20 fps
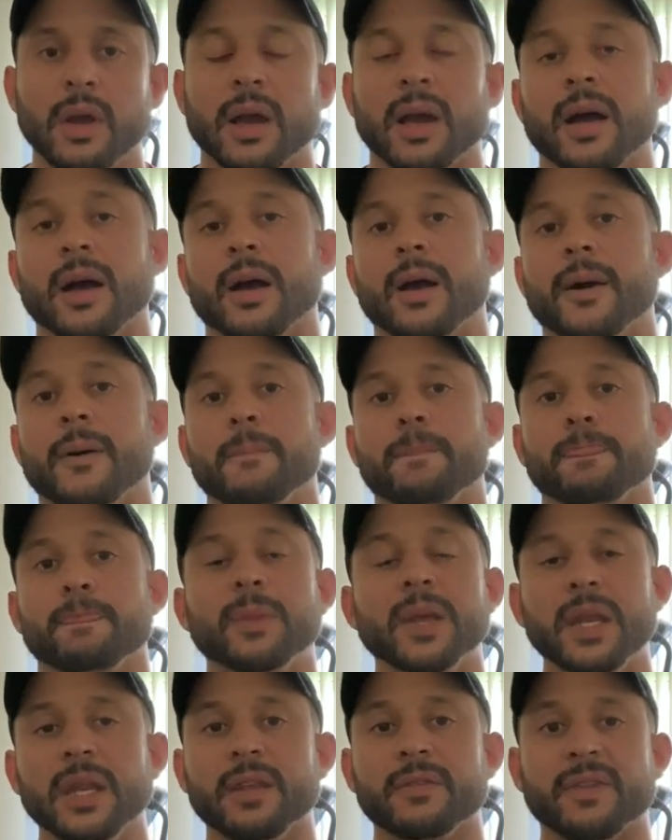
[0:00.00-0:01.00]

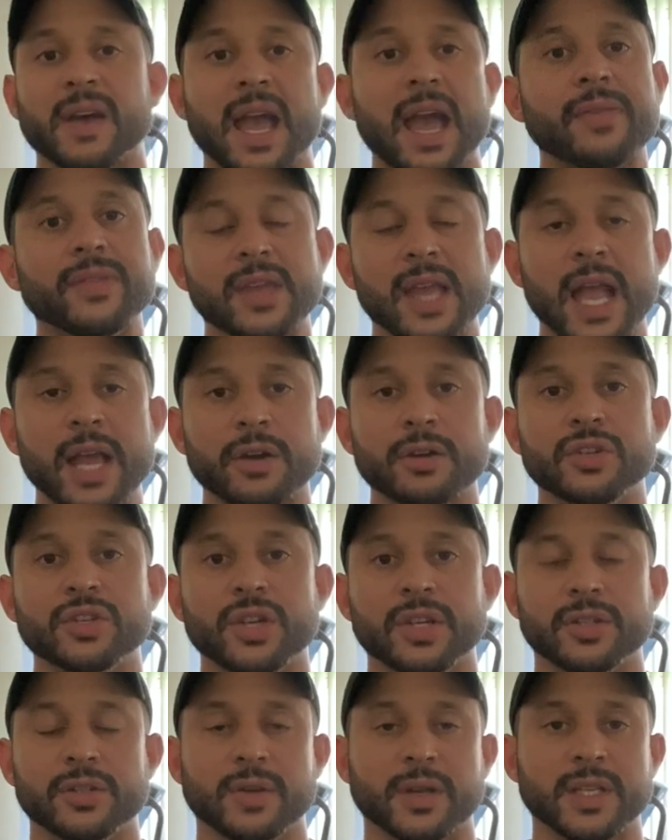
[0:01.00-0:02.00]
Meaning if I had the
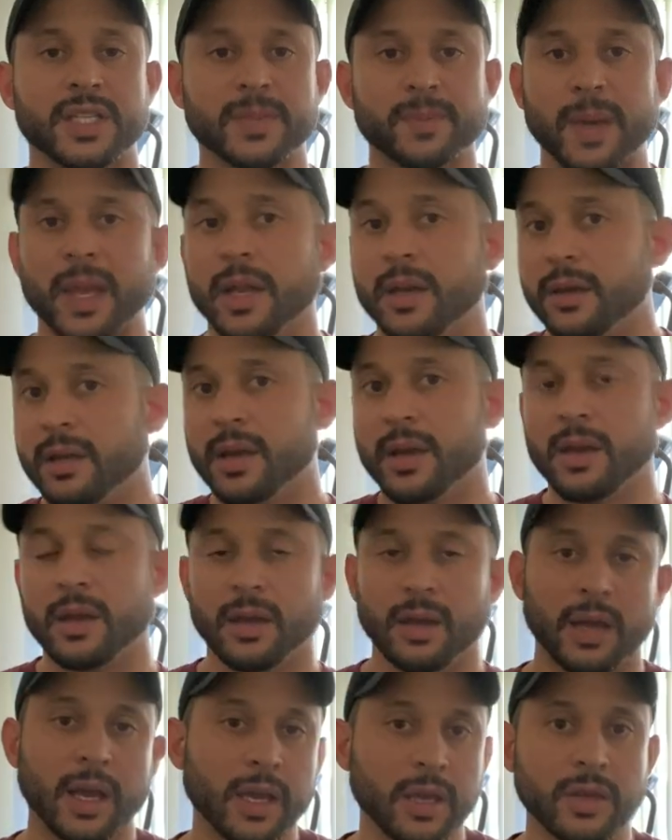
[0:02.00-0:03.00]
energy to expand,
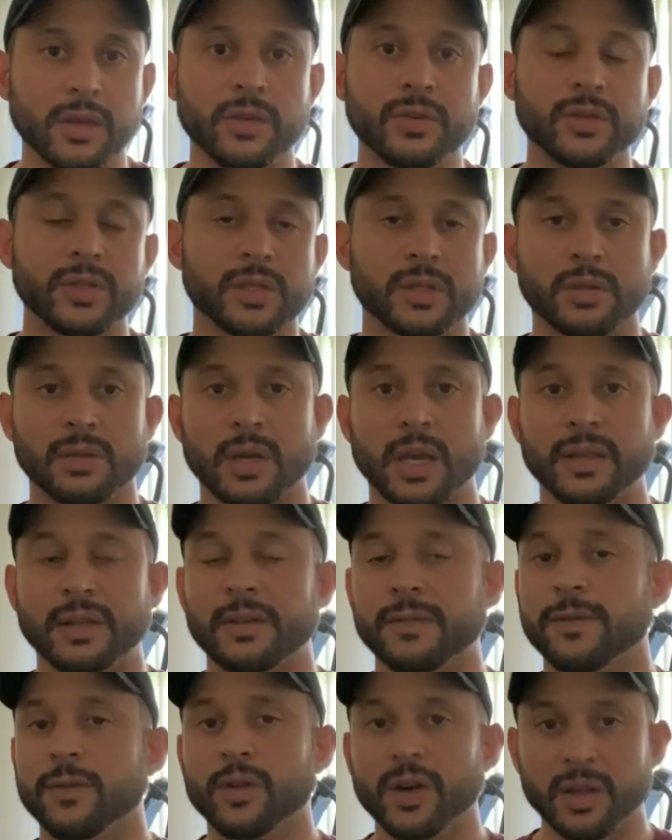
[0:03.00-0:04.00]
I
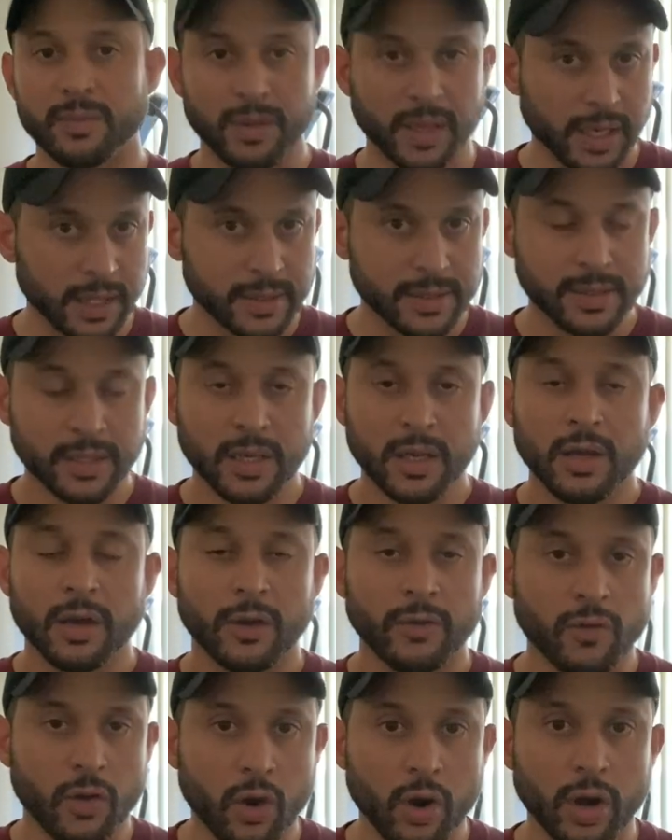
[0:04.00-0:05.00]
did 40 minutes
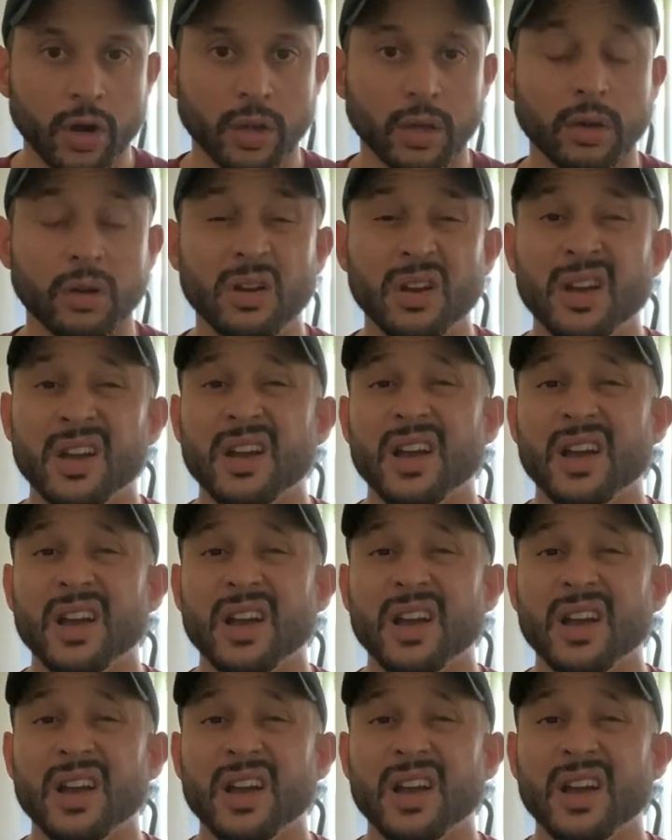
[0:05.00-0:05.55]
of cardio.